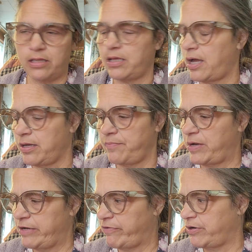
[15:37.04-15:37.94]
I
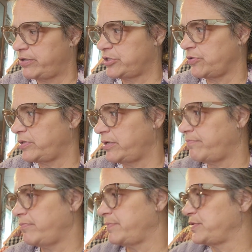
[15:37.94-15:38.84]
might have already showed them.
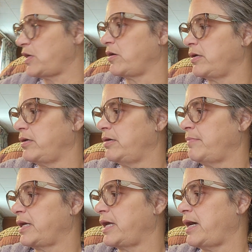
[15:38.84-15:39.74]
I'm sorry. And
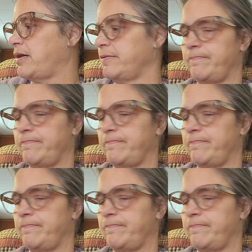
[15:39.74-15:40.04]
my cat.